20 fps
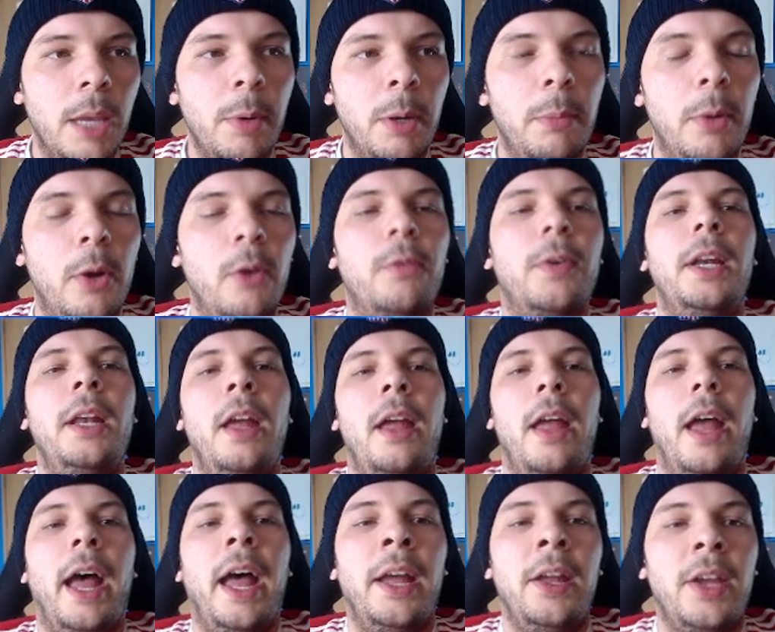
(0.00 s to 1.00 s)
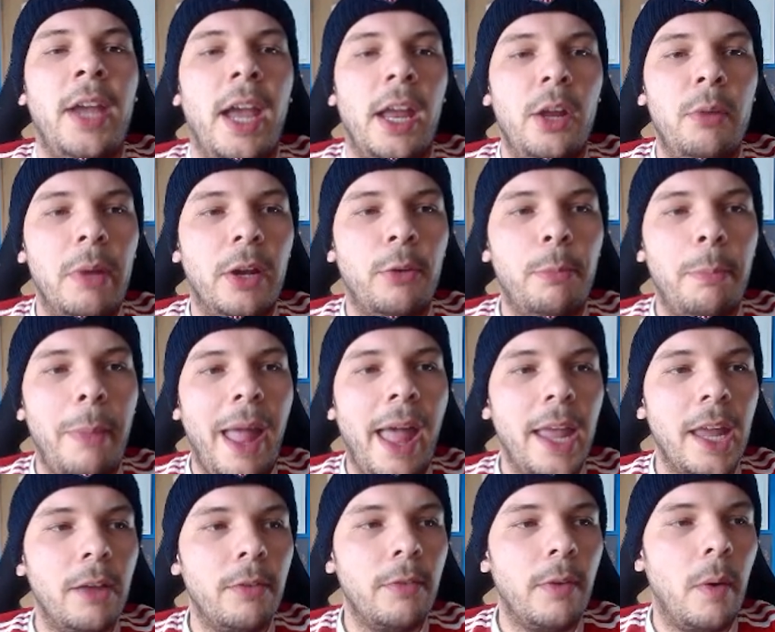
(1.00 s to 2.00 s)
keeping it moving, you got your mixed
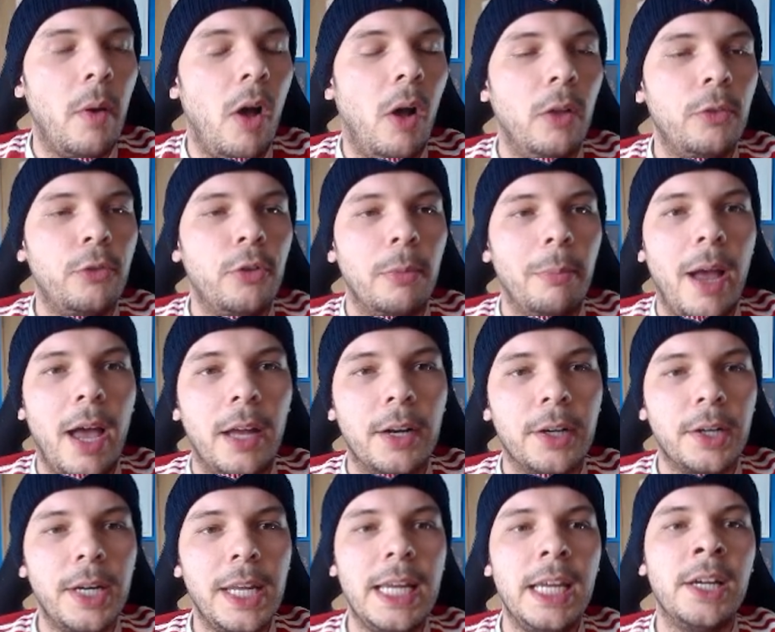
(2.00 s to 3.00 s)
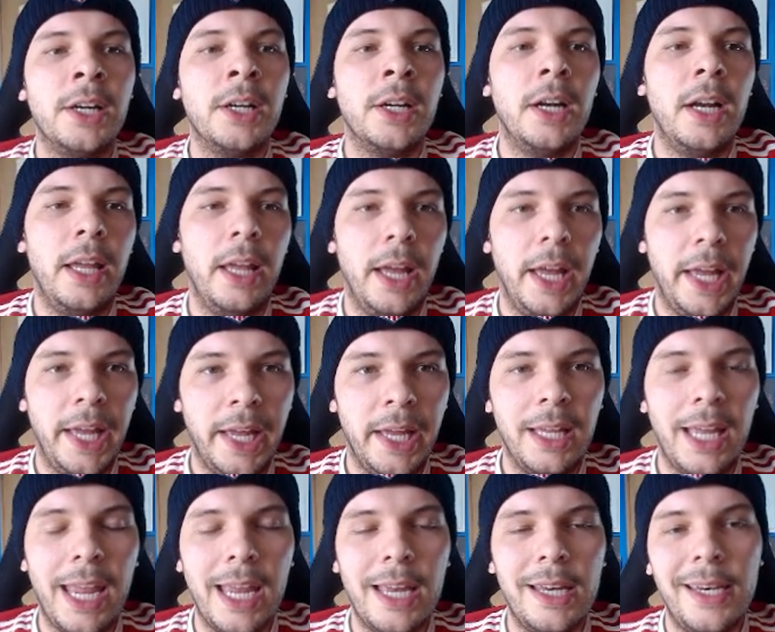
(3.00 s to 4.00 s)
bag of ultra modern here,
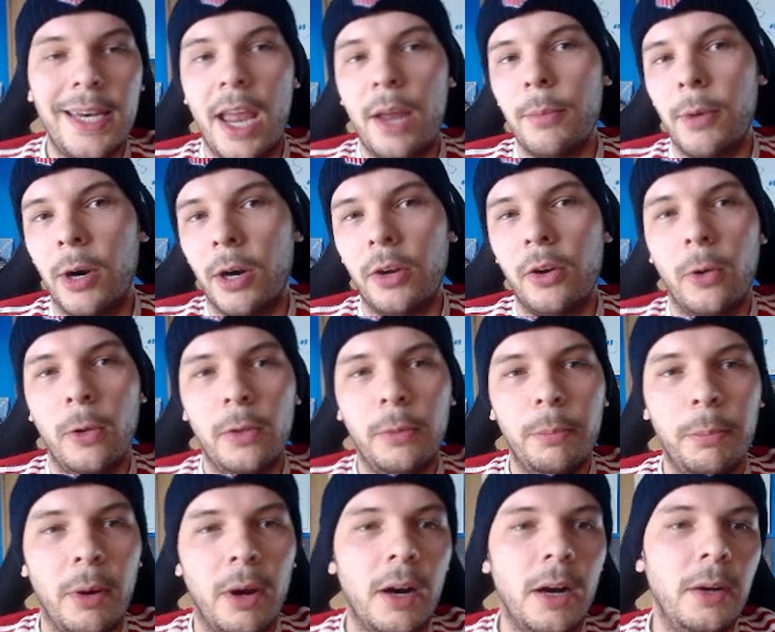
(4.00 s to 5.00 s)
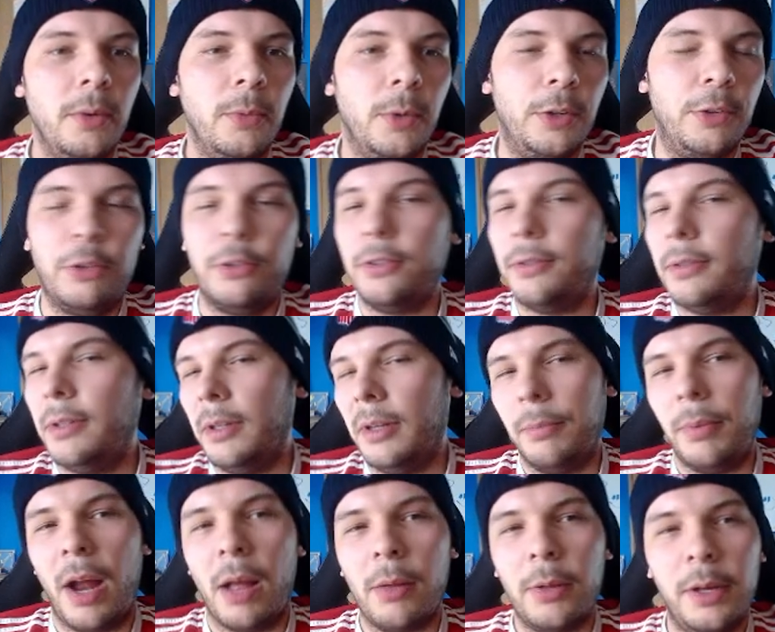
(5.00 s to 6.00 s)
a Neymar gold bar, which is, you
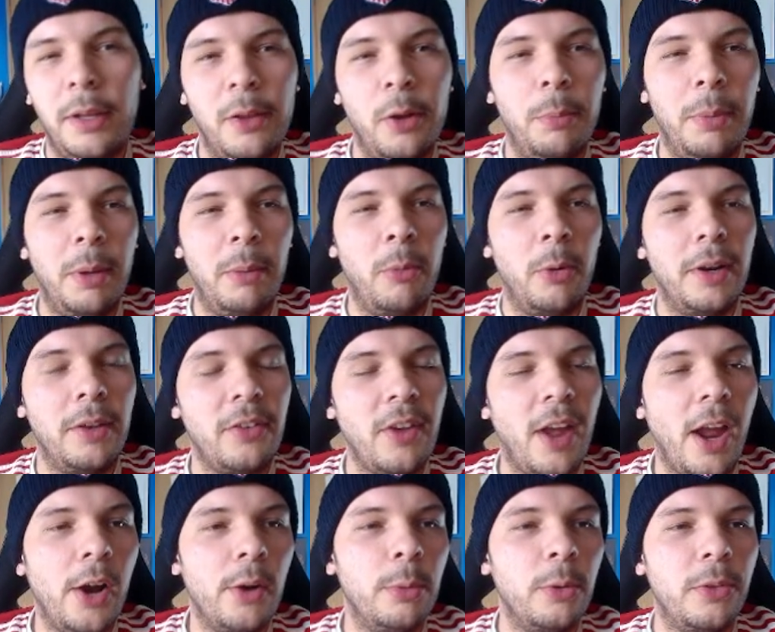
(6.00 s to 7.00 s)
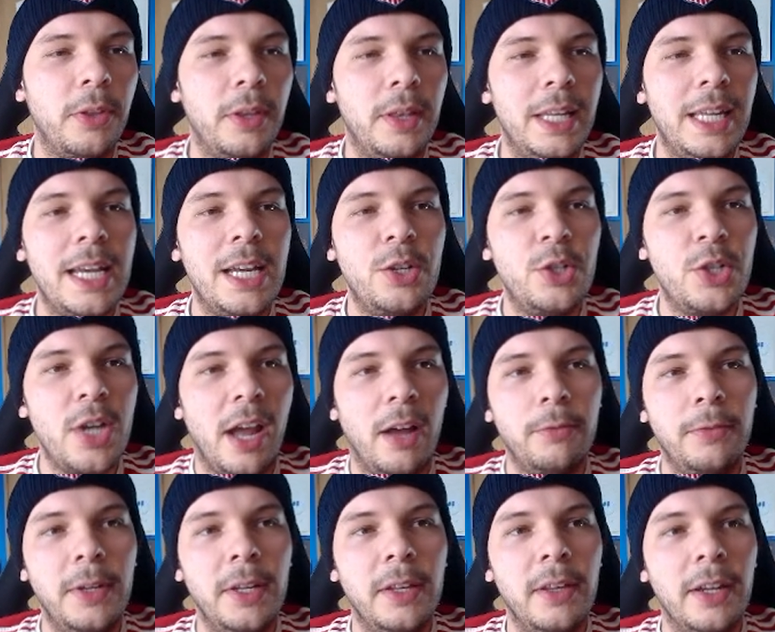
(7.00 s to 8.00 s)
know, probably a little bit more desirable than the
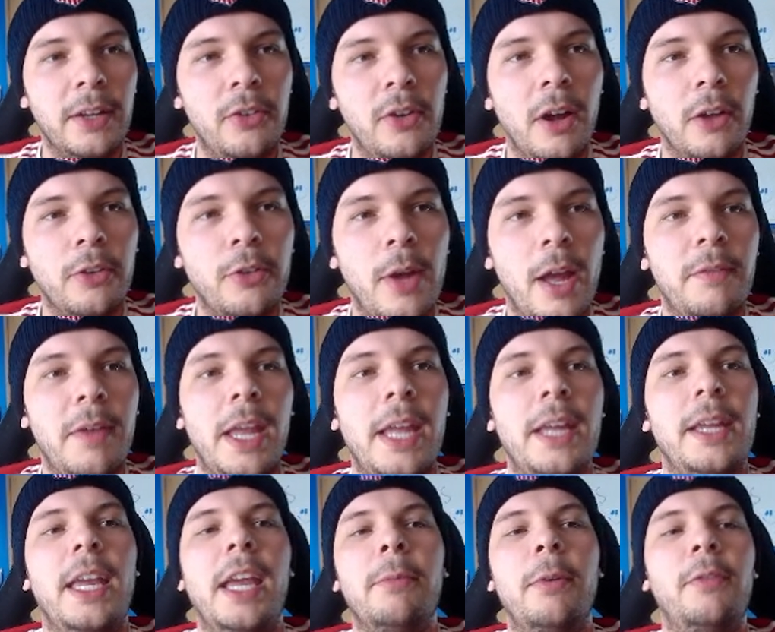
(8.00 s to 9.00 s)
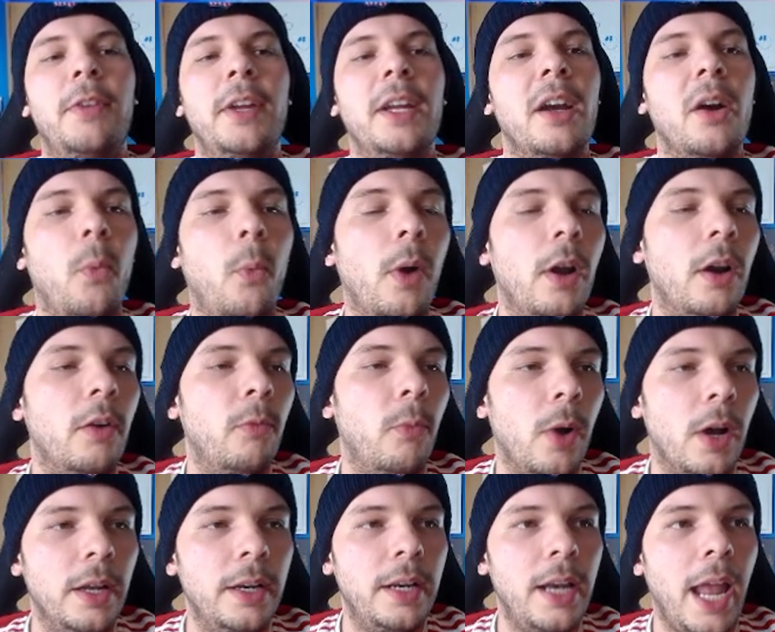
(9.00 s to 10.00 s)
João Felix. You also have a Camavinga 1 of
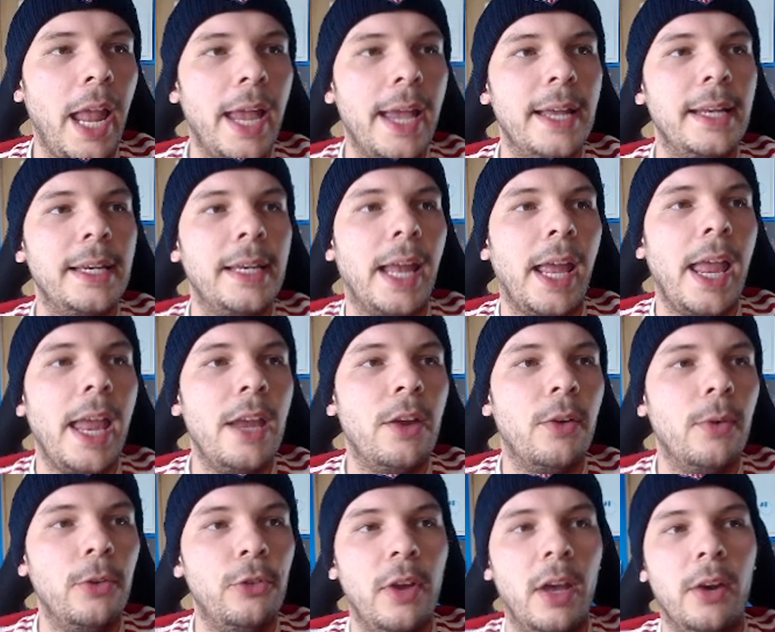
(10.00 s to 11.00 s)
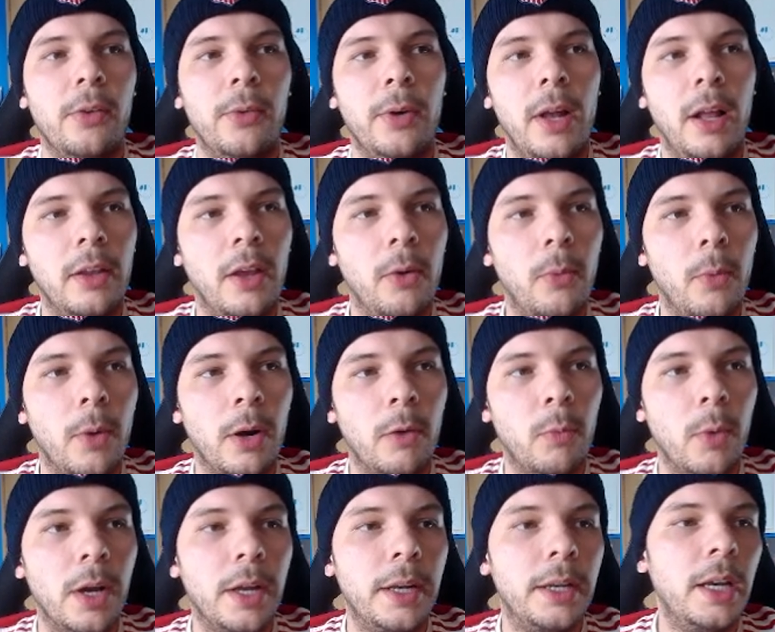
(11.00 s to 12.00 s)
1 and a Cristiano Ronaldo 1
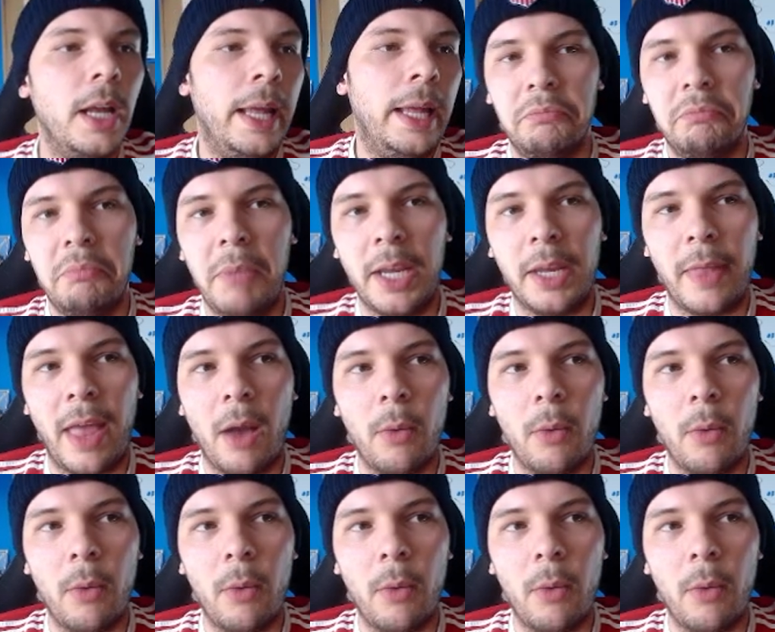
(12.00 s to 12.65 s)
of 1. Make of